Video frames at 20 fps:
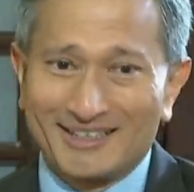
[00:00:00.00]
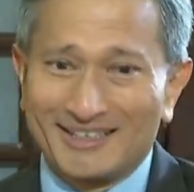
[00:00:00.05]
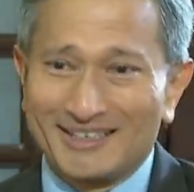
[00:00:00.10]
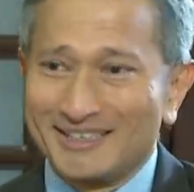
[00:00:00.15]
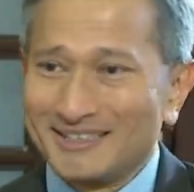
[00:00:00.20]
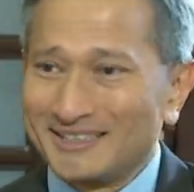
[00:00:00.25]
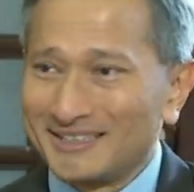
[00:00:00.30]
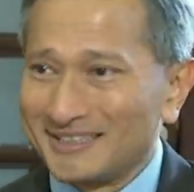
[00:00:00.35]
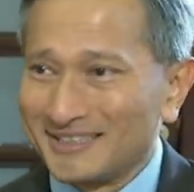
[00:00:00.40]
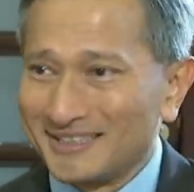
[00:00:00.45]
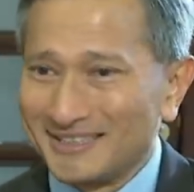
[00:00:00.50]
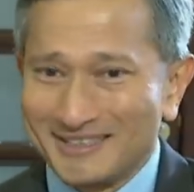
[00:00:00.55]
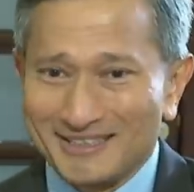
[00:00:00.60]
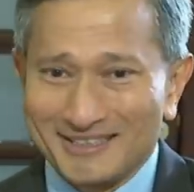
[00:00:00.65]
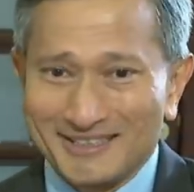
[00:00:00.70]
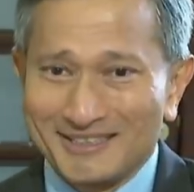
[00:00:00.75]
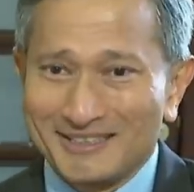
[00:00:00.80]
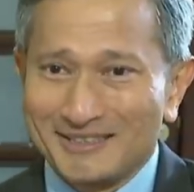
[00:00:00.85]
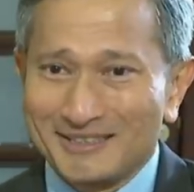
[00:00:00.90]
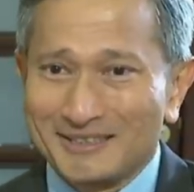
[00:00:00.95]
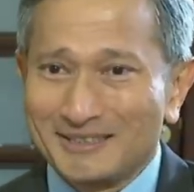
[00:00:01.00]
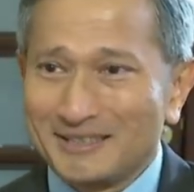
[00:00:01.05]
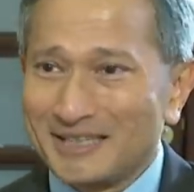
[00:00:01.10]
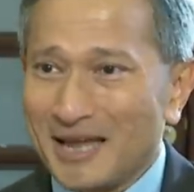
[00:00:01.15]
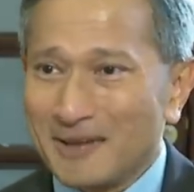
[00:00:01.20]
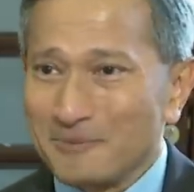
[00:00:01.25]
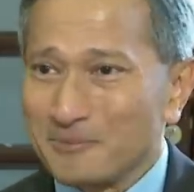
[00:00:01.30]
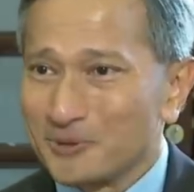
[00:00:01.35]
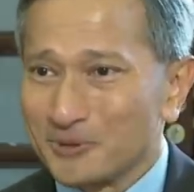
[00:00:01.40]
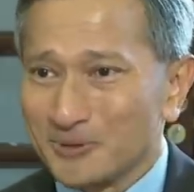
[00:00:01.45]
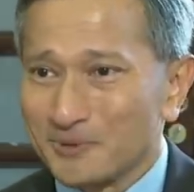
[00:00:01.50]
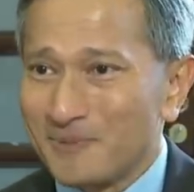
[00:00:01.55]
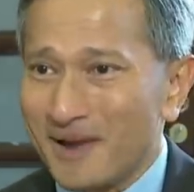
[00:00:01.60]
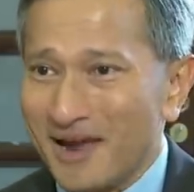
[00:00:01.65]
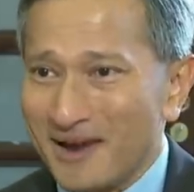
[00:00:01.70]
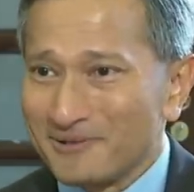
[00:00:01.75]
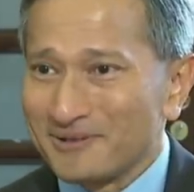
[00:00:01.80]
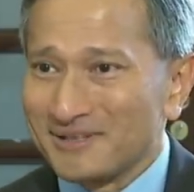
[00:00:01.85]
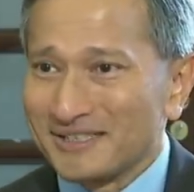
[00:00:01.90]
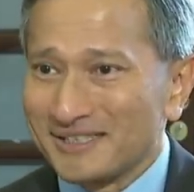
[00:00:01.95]
And uh, like most
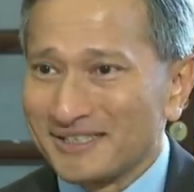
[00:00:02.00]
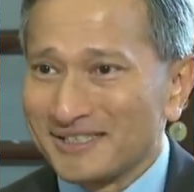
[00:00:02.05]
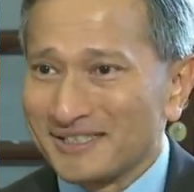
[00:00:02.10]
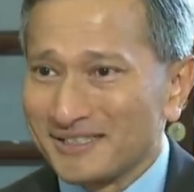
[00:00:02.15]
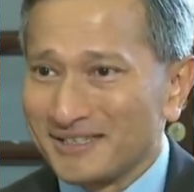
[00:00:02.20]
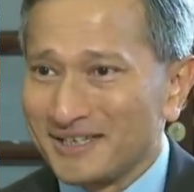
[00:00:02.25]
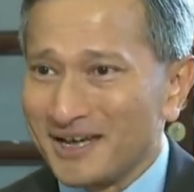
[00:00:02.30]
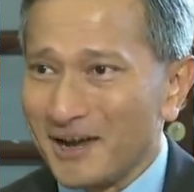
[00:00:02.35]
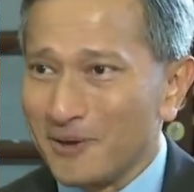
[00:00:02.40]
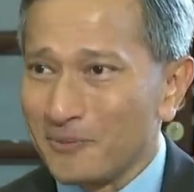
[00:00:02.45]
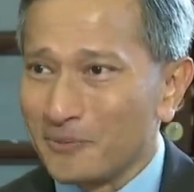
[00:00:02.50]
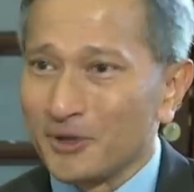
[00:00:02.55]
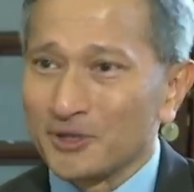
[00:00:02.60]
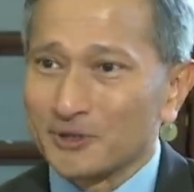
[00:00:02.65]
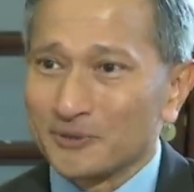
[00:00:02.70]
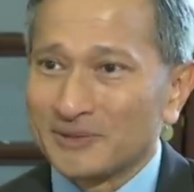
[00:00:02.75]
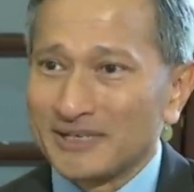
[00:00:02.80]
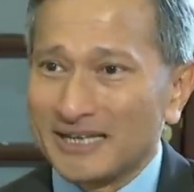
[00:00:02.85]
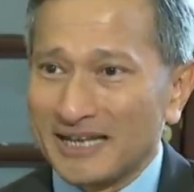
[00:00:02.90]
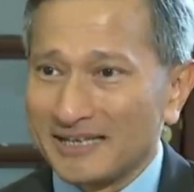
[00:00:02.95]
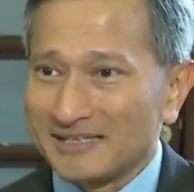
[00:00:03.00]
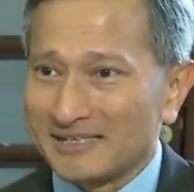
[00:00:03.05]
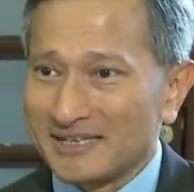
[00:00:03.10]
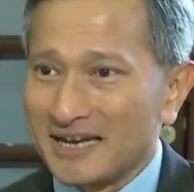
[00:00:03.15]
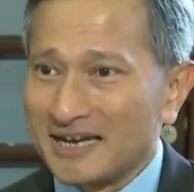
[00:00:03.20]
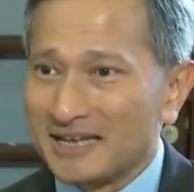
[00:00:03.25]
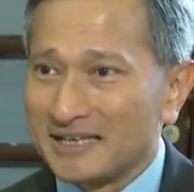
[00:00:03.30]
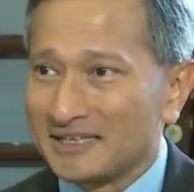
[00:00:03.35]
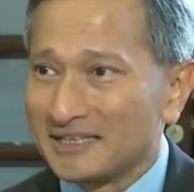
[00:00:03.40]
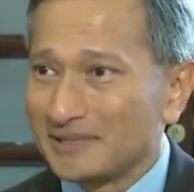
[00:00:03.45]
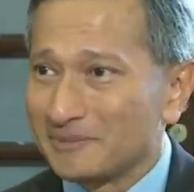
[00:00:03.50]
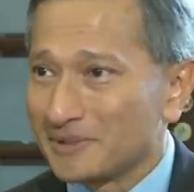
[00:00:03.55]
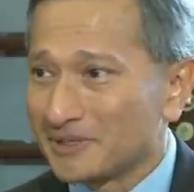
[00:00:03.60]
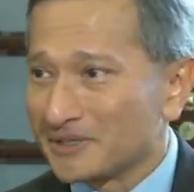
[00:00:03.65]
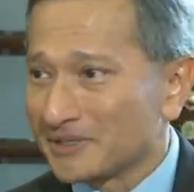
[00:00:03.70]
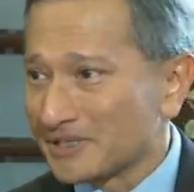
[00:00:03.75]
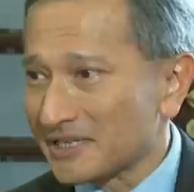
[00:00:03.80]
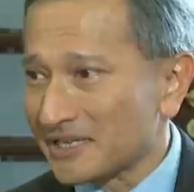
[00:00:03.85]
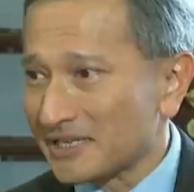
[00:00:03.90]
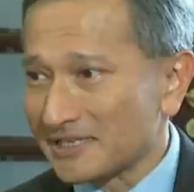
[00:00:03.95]
parents, and I watch with anxiety
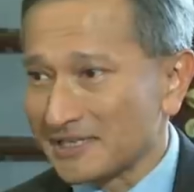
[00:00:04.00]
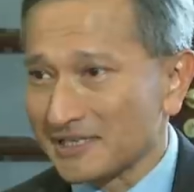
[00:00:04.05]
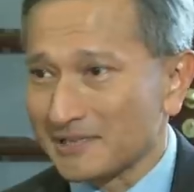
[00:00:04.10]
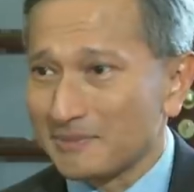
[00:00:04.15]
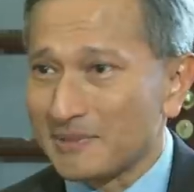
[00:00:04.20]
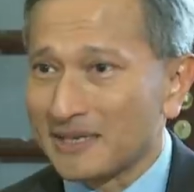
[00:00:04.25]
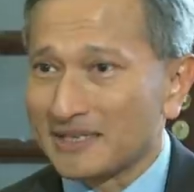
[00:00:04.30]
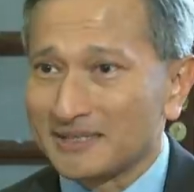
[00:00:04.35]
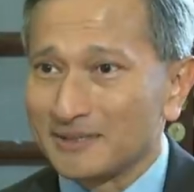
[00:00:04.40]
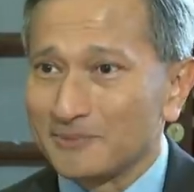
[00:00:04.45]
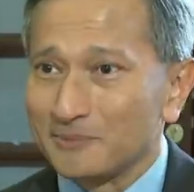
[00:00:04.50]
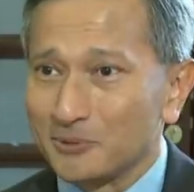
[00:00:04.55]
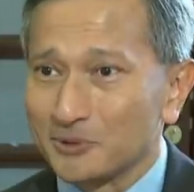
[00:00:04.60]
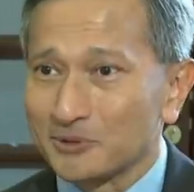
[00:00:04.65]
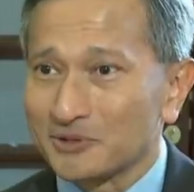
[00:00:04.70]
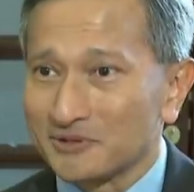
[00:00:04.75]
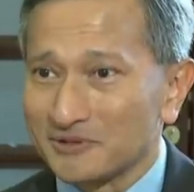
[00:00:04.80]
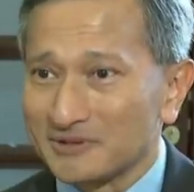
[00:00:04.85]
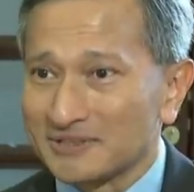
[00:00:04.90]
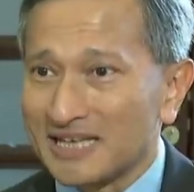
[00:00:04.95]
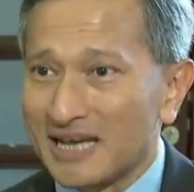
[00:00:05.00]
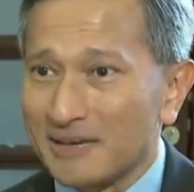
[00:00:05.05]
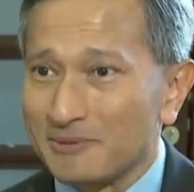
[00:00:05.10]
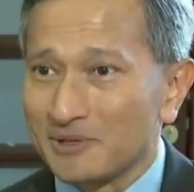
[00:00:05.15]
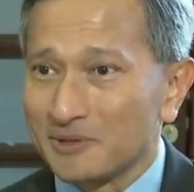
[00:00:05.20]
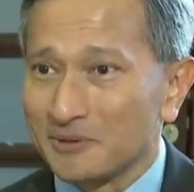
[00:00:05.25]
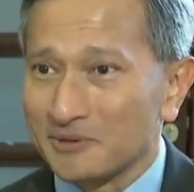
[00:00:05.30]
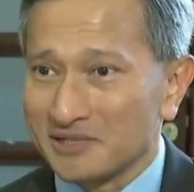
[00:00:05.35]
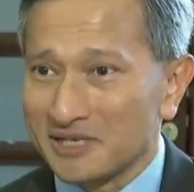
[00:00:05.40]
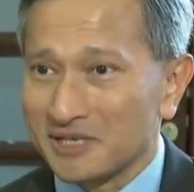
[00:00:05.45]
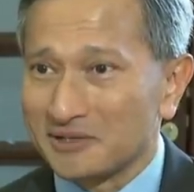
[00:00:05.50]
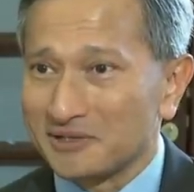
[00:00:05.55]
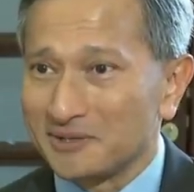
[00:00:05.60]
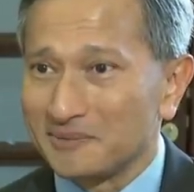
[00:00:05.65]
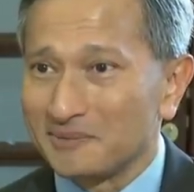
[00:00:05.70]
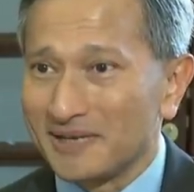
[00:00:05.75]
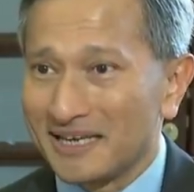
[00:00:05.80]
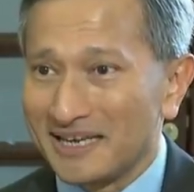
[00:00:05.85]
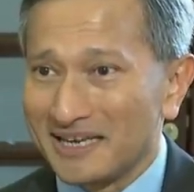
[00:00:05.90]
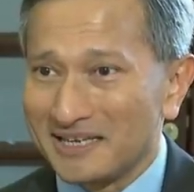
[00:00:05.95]
because I suspected most of the time he was
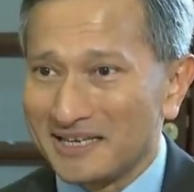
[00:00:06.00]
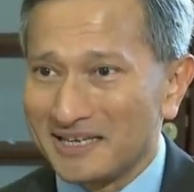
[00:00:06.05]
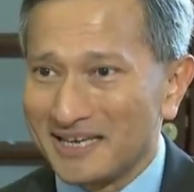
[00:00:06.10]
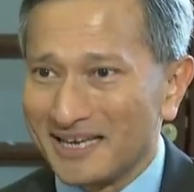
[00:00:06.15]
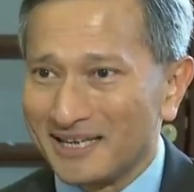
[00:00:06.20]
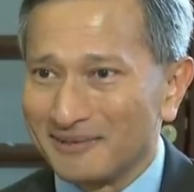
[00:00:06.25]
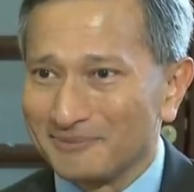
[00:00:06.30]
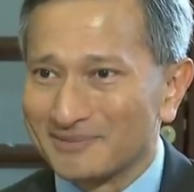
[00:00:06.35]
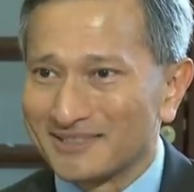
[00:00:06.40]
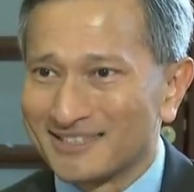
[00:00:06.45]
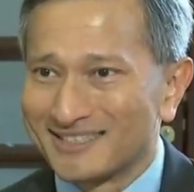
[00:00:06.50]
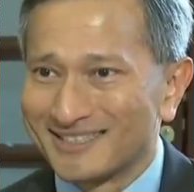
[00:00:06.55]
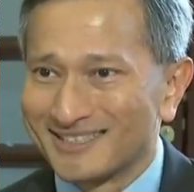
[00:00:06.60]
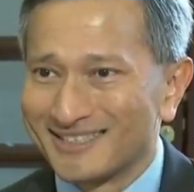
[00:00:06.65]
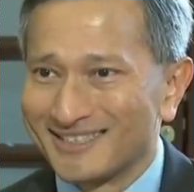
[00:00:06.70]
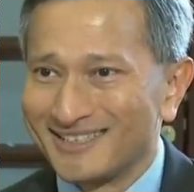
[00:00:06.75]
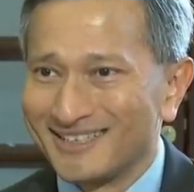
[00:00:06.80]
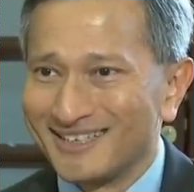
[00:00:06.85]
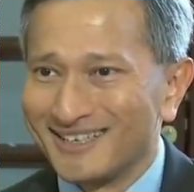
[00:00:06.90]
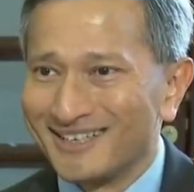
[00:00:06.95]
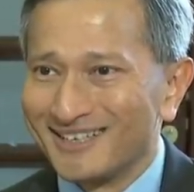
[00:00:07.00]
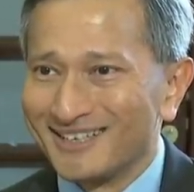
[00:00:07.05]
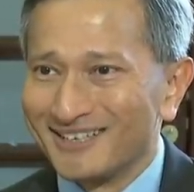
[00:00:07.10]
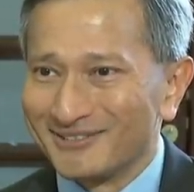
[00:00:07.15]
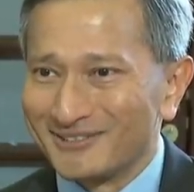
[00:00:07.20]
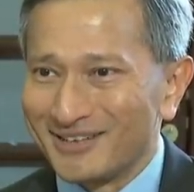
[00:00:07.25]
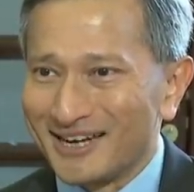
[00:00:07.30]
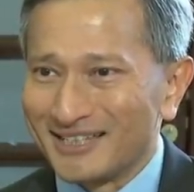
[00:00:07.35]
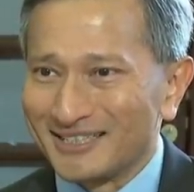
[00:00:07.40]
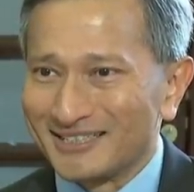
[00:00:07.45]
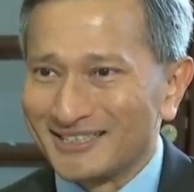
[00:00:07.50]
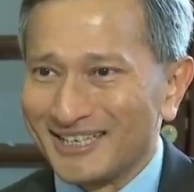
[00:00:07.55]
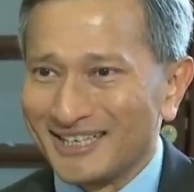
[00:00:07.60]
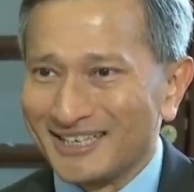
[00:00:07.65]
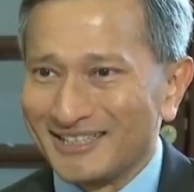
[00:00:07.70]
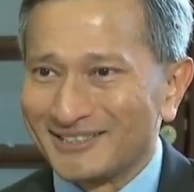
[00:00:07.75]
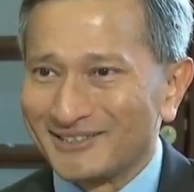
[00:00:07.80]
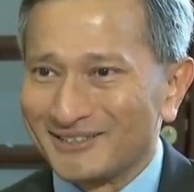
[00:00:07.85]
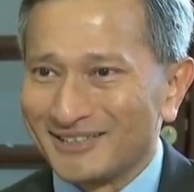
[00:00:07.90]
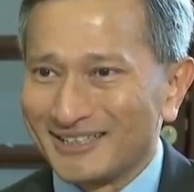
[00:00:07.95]
actually playing games rather than
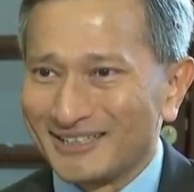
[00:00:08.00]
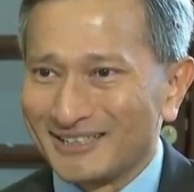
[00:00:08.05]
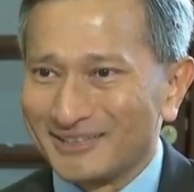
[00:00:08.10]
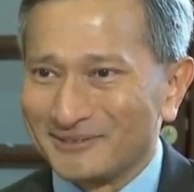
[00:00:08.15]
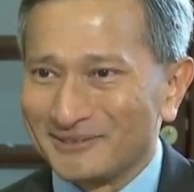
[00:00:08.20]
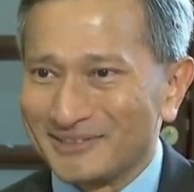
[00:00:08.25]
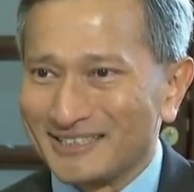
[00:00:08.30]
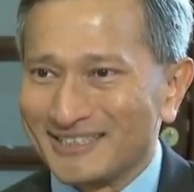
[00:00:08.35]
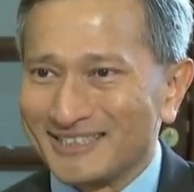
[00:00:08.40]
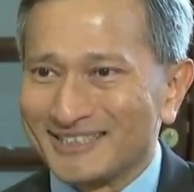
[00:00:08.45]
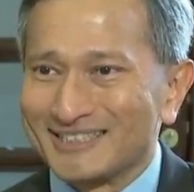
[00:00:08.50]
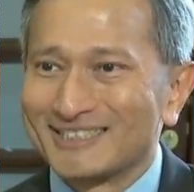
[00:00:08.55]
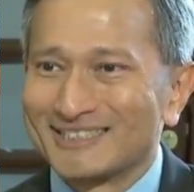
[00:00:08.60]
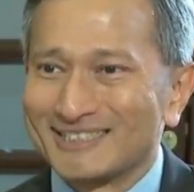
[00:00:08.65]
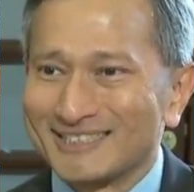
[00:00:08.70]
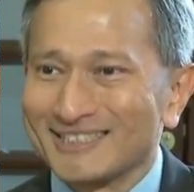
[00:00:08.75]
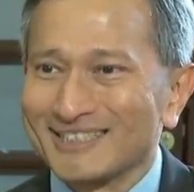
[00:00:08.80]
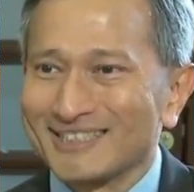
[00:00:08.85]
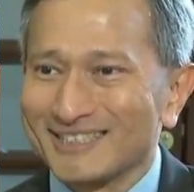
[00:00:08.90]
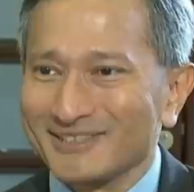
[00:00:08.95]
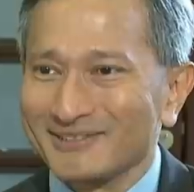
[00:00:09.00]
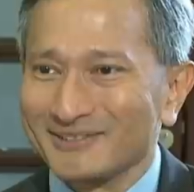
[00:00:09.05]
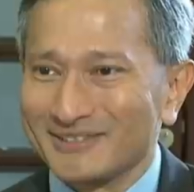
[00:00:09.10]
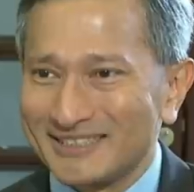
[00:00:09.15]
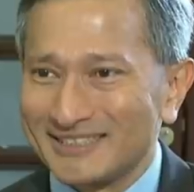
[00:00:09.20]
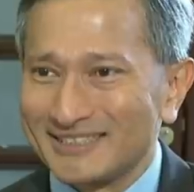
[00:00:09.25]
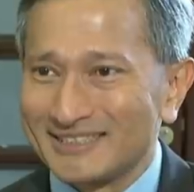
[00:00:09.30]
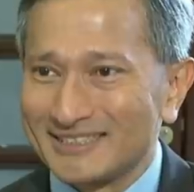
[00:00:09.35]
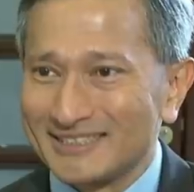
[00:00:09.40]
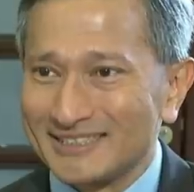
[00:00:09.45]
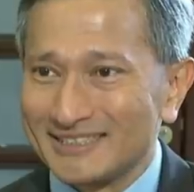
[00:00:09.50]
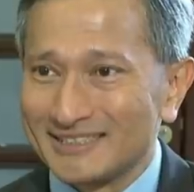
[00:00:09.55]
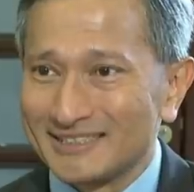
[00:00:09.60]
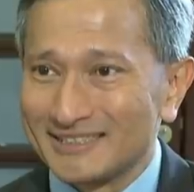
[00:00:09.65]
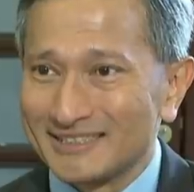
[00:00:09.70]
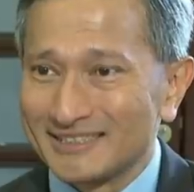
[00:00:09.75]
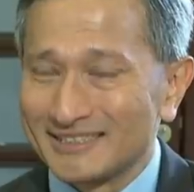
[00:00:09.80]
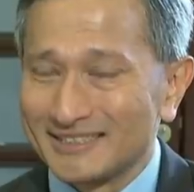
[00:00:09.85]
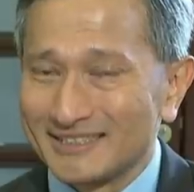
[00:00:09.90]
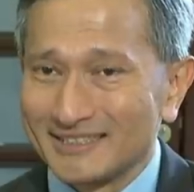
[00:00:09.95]
interacting with his, with his
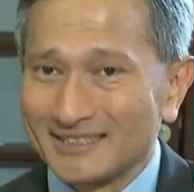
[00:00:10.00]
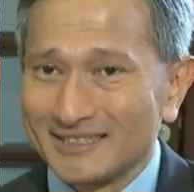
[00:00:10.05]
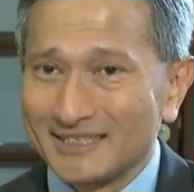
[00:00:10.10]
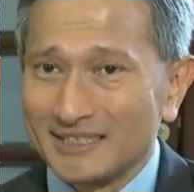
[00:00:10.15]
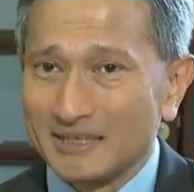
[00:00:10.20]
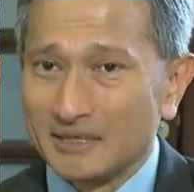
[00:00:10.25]
teachers.